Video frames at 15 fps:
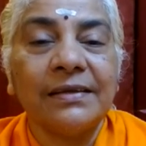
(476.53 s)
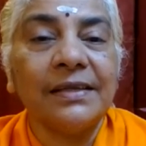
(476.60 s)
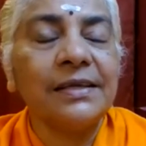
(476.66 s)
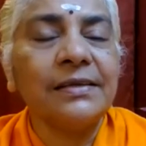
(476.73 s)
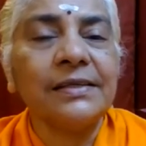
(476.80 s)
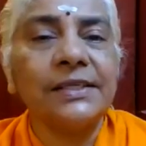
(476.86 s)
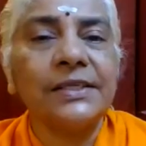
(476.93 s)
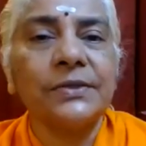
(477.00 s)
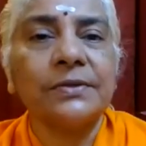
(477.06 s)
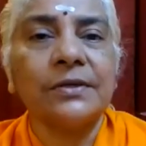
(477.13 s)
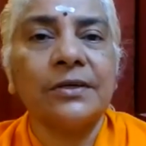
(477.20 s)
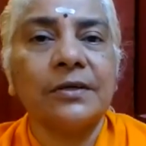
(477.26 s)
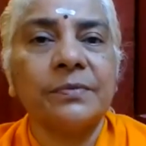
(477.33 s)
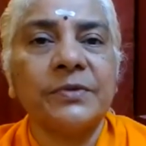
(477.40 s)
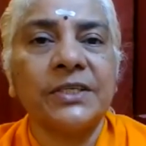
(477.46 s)
There is
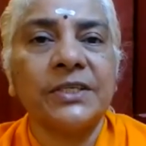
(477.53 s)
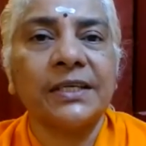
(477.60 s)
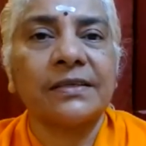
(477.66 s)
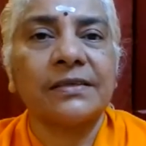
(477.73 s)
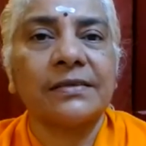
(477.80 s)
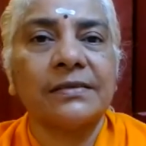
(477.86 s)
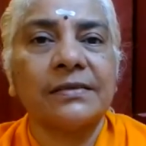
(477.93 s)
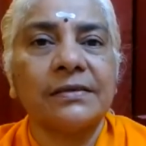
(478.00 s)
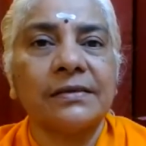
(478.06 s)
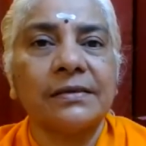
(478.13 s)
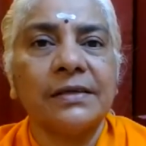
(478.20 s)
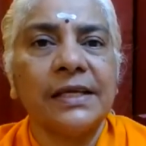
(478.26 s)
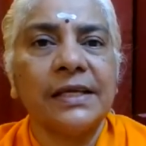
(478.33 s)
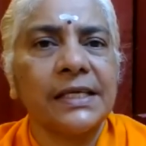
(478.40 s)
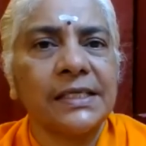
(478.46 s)
no object,
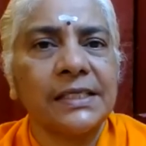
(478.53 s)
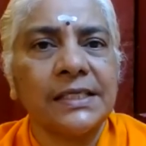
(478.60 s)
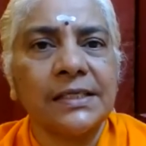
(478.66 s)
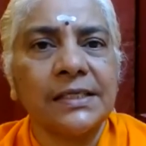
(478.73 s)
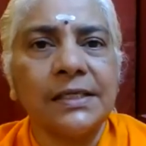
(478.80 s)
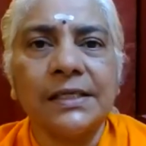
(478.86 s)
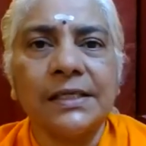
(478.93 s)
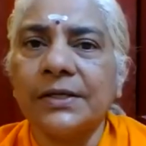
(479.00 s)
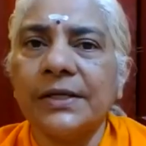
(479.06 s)
external